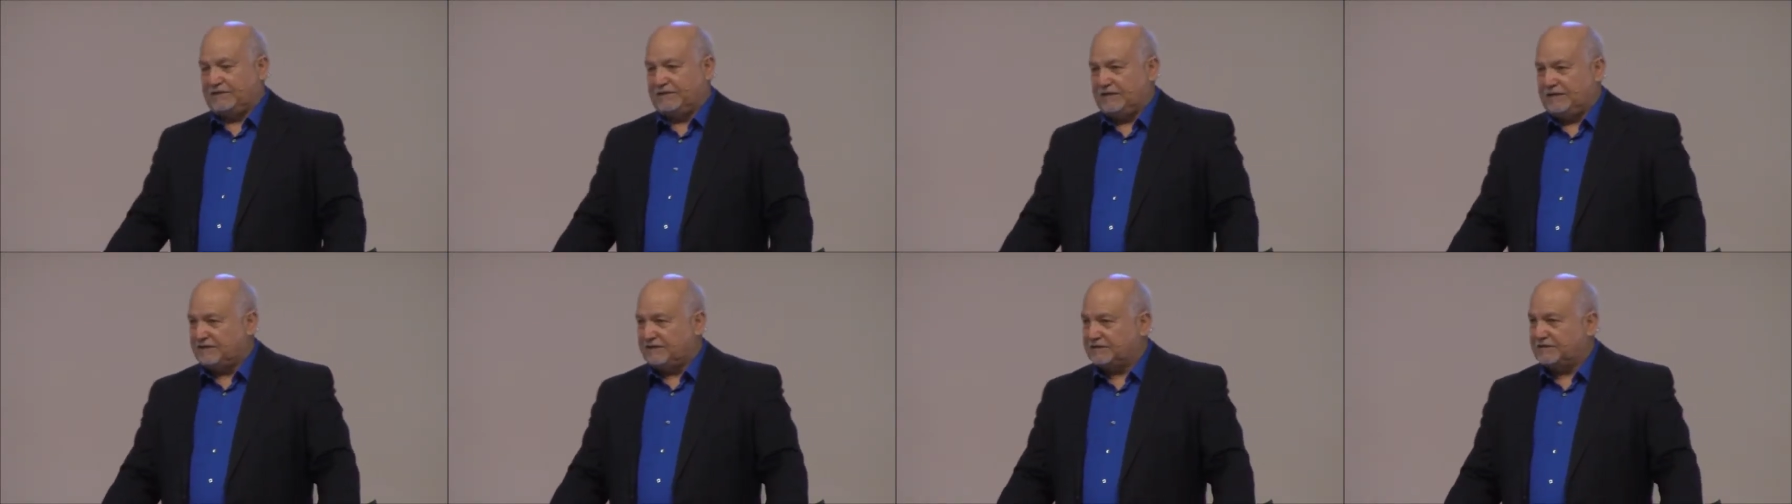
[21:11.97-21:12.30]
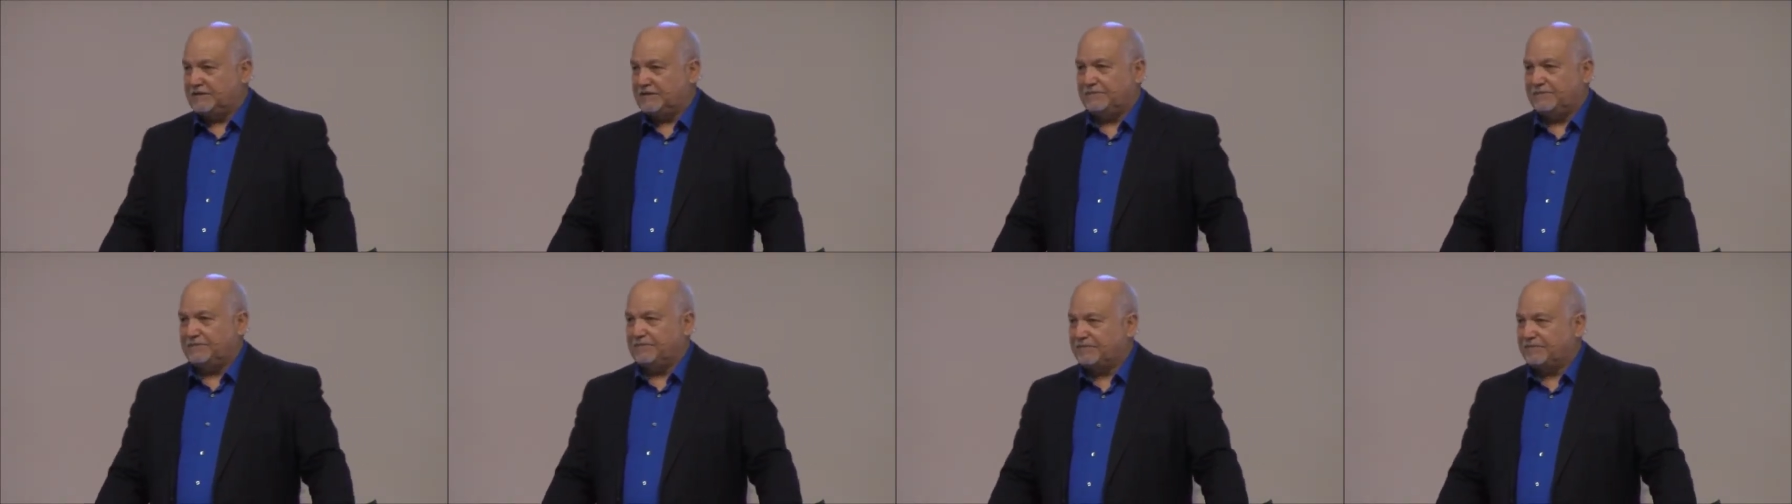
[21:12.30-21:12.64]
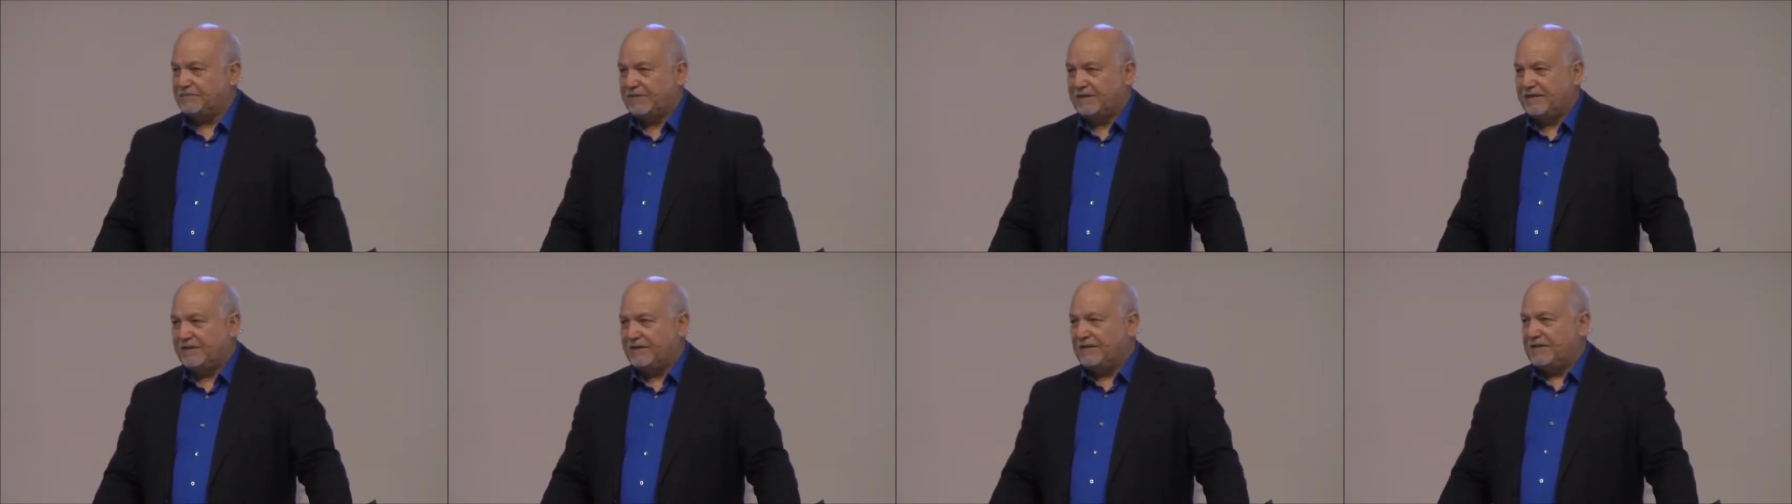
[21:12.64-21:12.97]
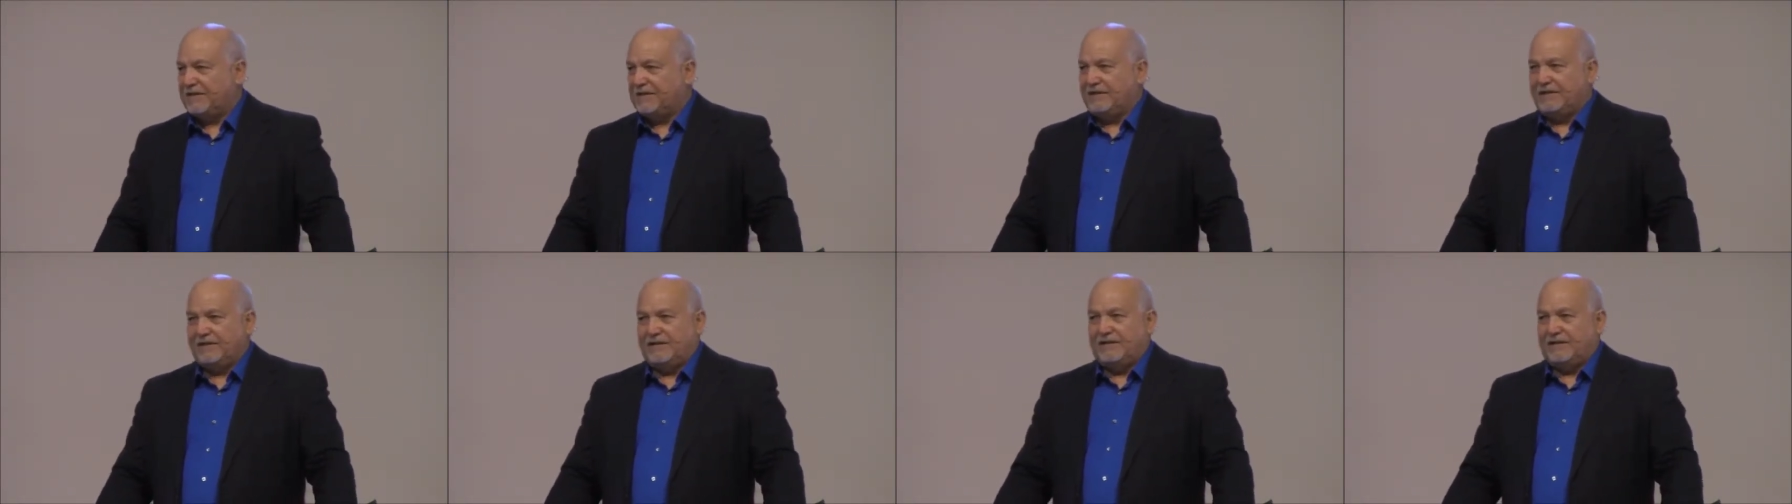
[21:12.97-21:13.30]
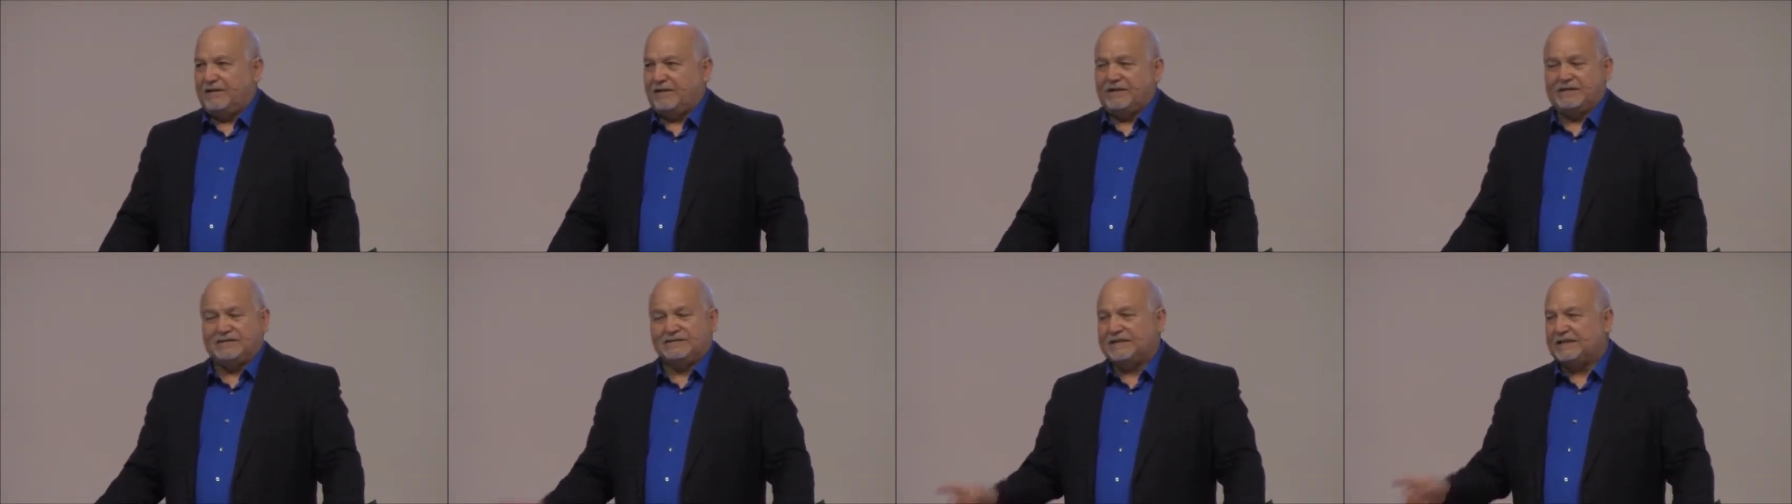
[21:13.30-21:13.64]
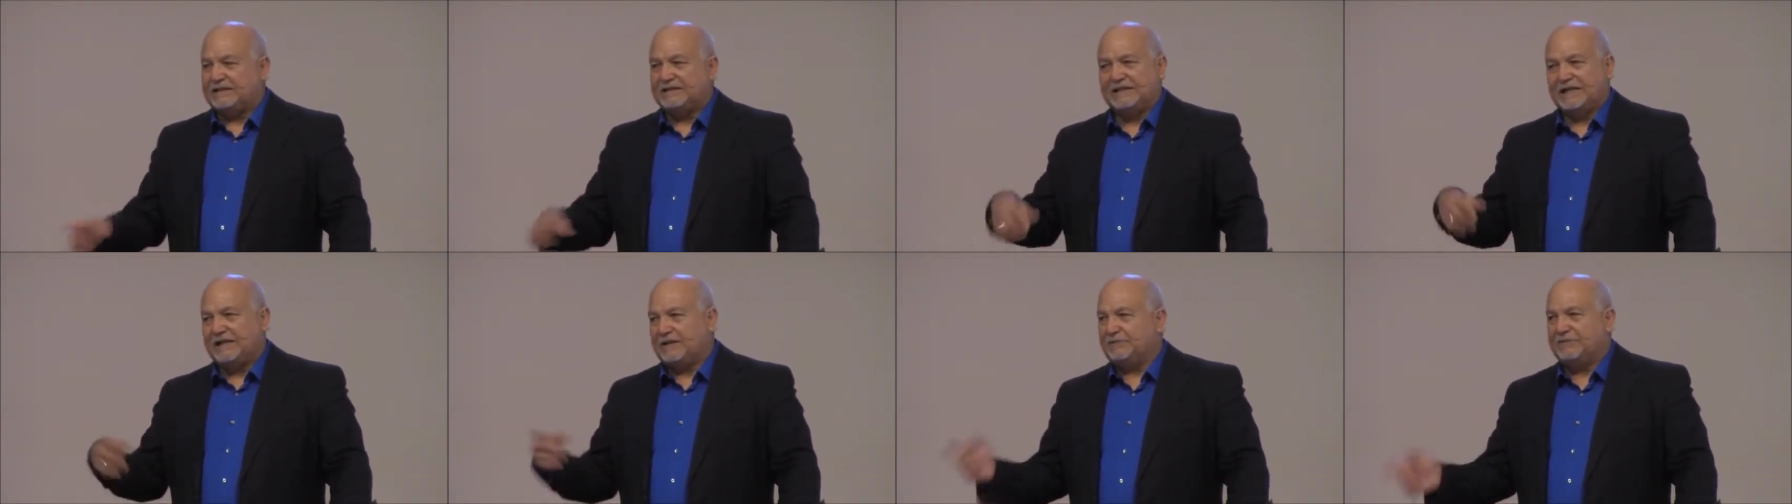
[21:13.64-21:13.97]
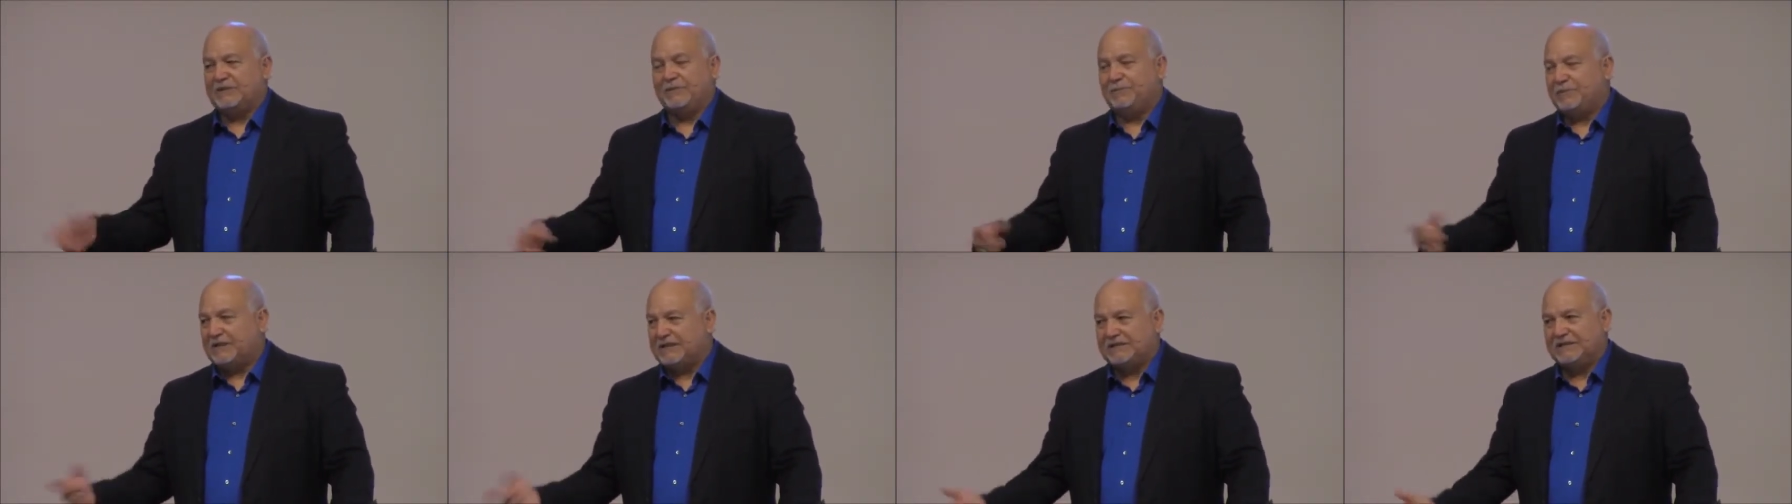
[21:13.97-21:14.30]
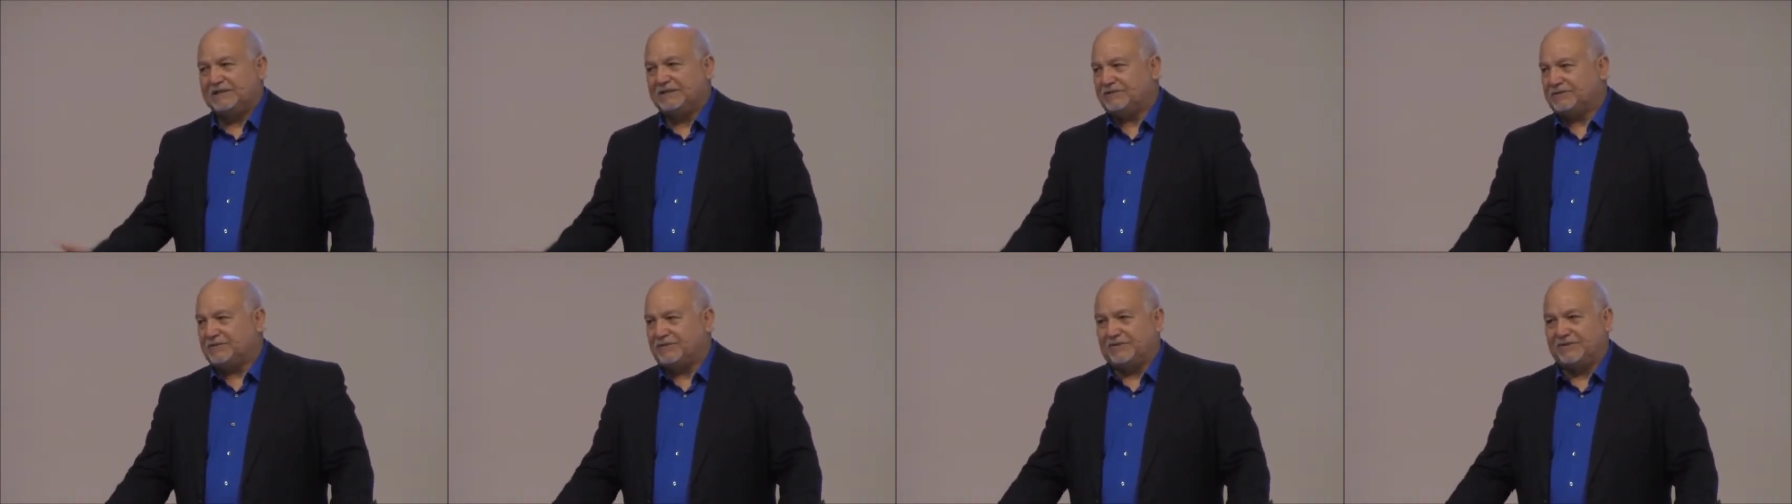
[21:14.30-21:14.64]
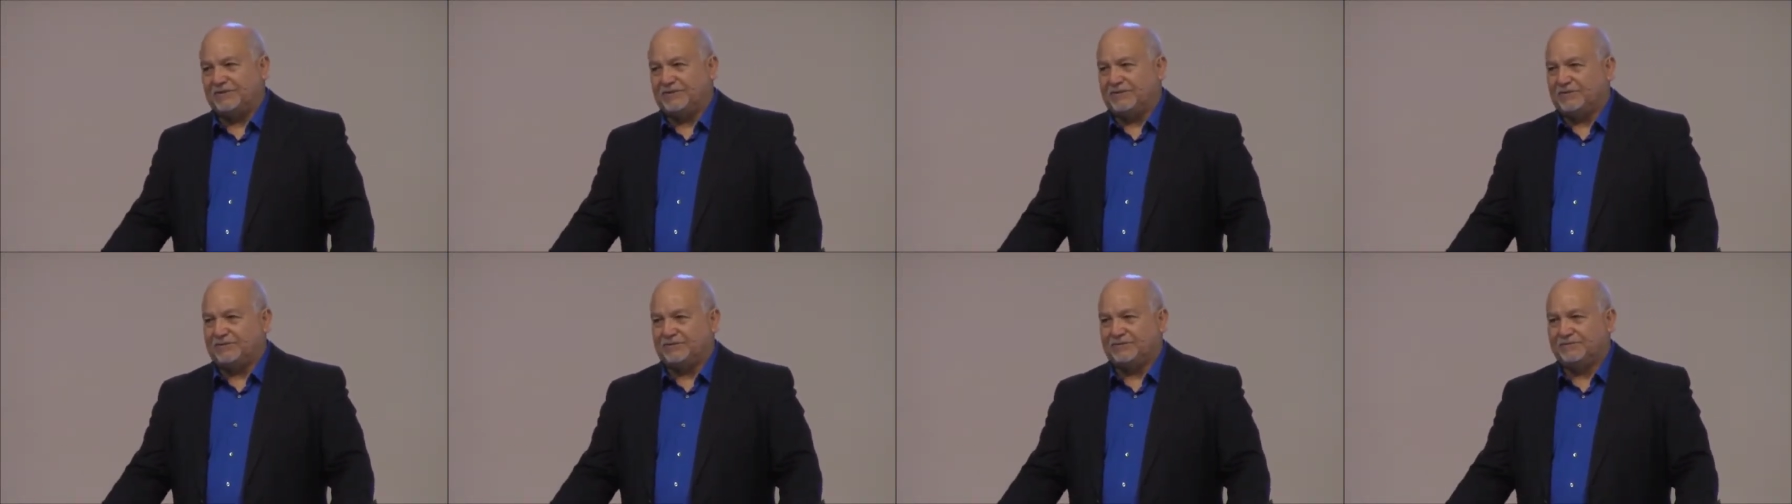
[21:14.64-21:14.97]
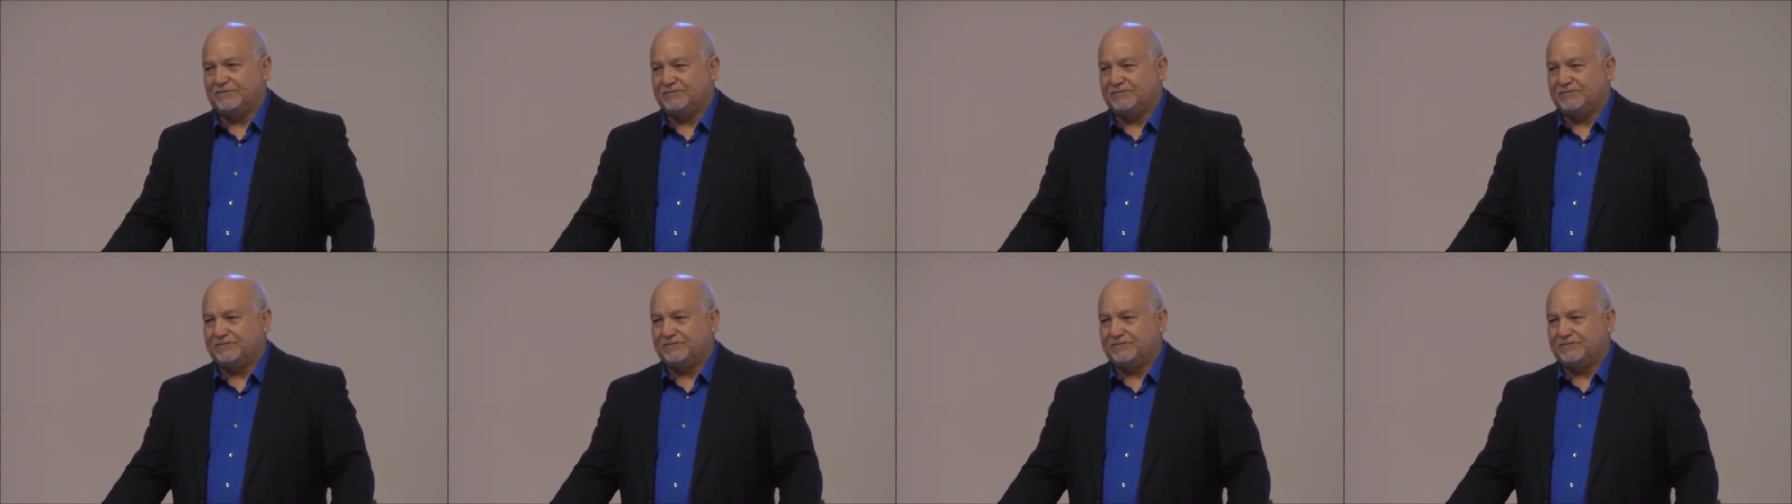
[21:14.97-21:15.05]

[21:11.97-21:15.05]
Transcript: listen, it's not that I'm dependent on you.